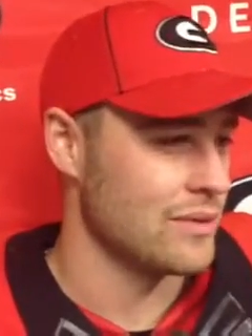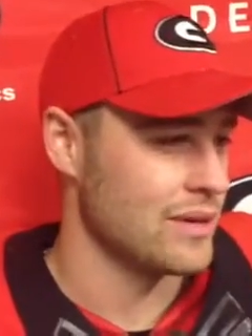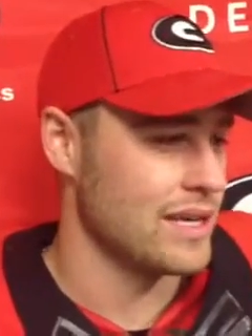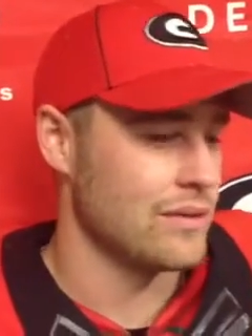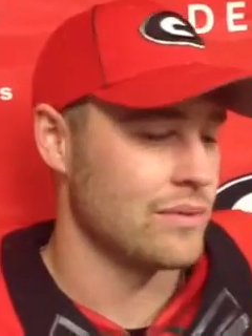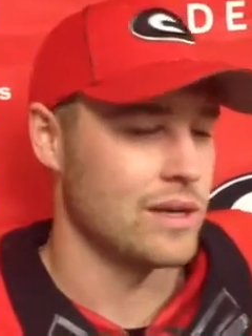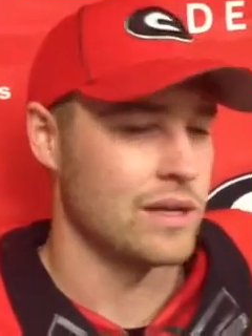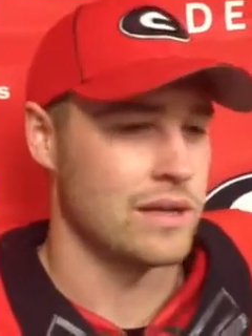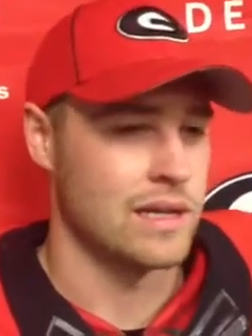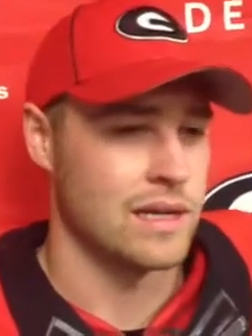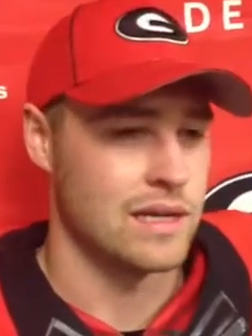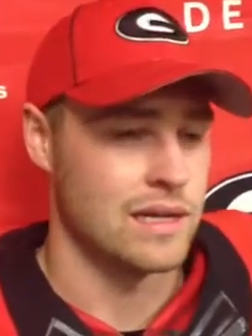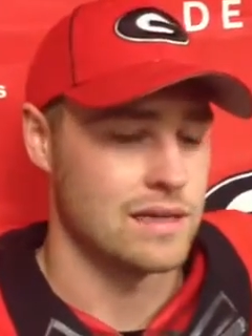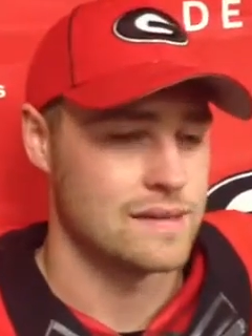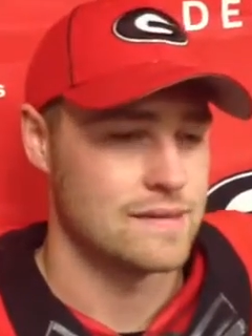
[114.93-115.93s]
mean, it, it wasn't, uh,
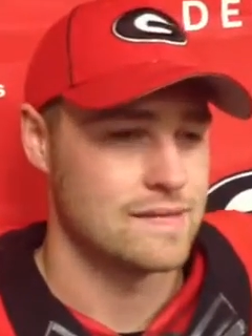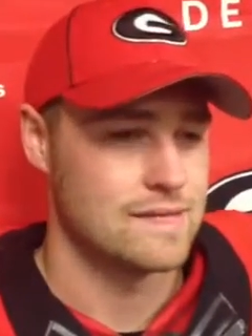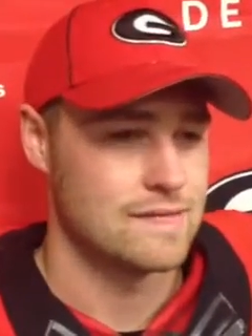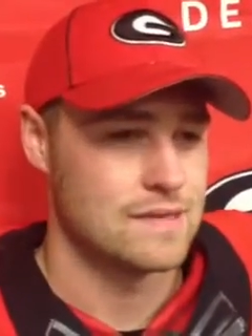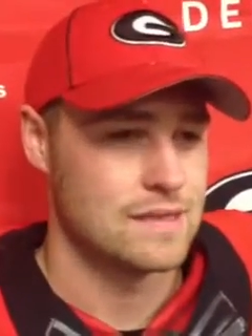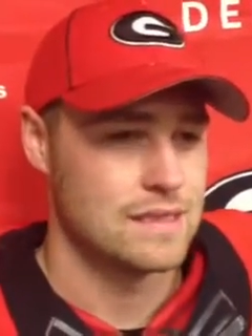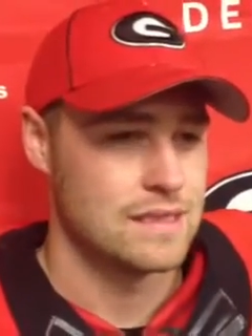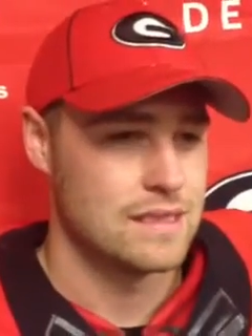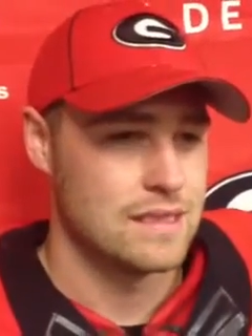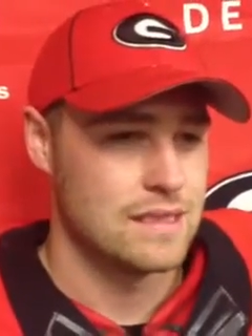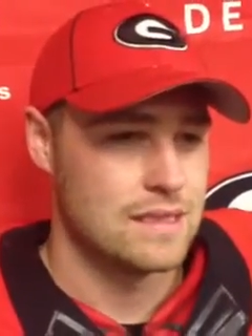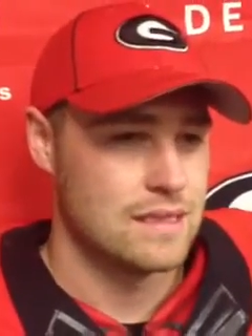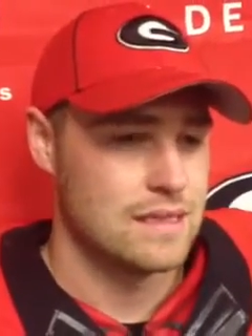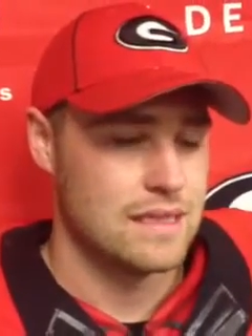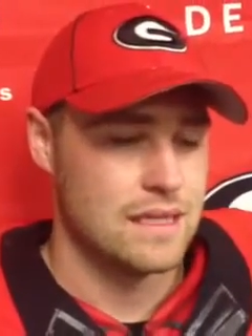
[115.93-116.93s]

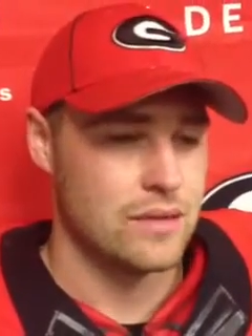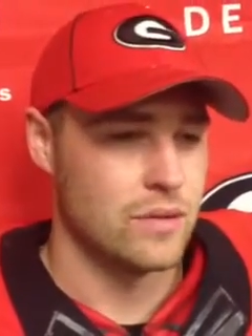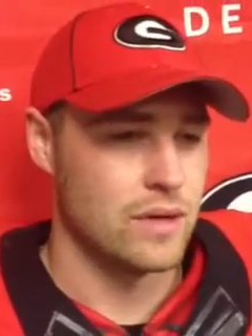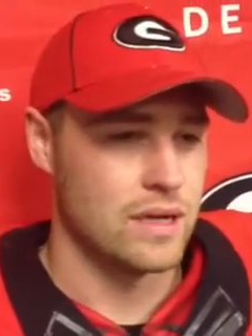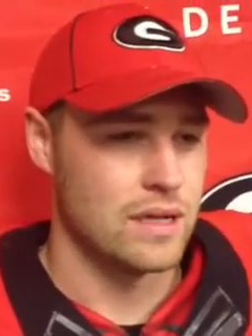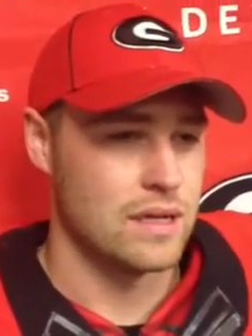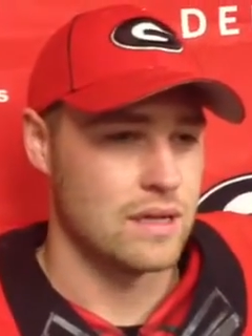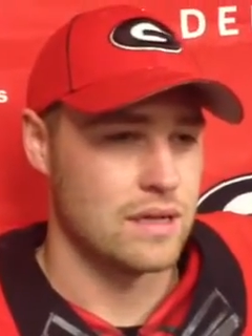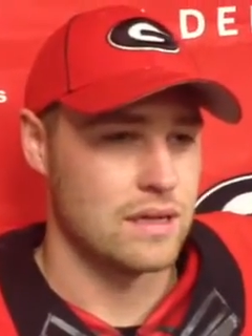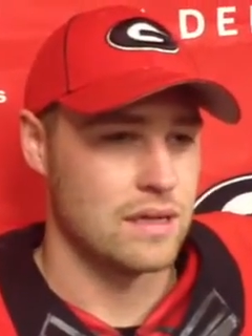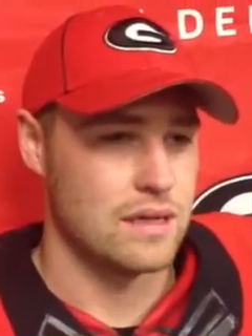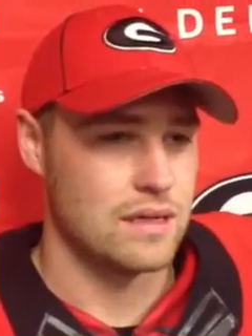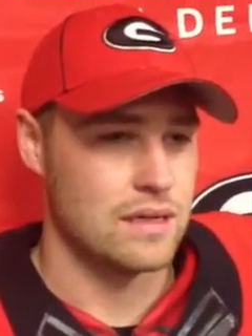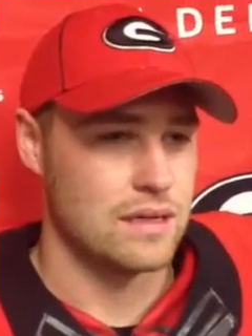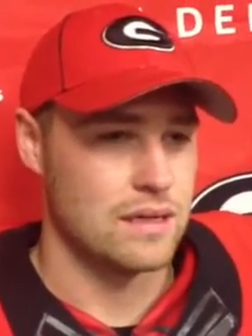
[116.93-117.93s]
it wasn't, uh,
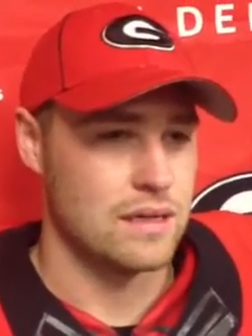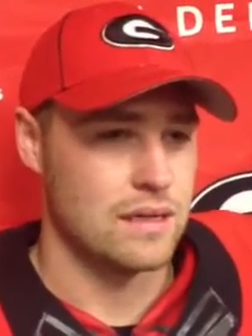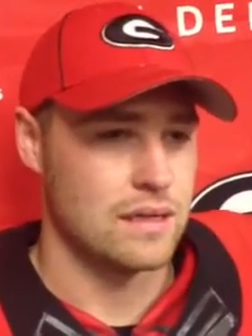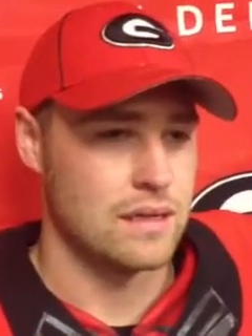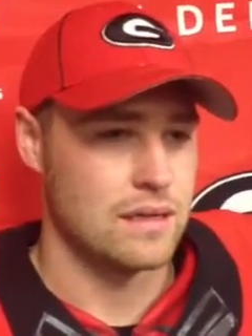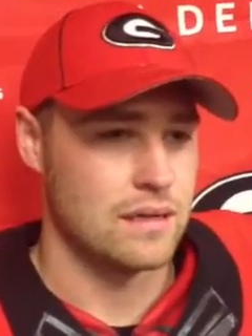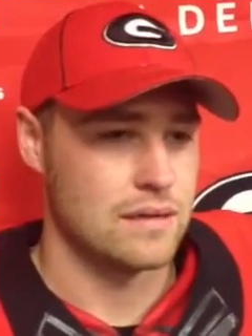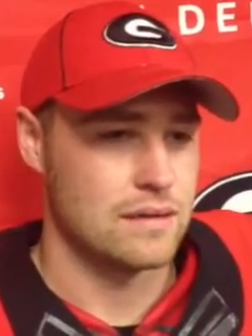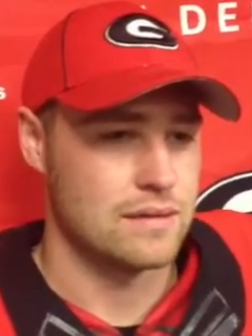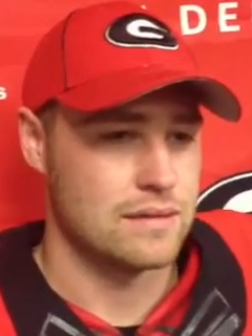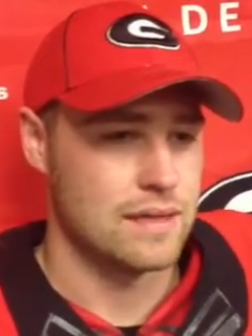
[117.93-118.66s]
you know,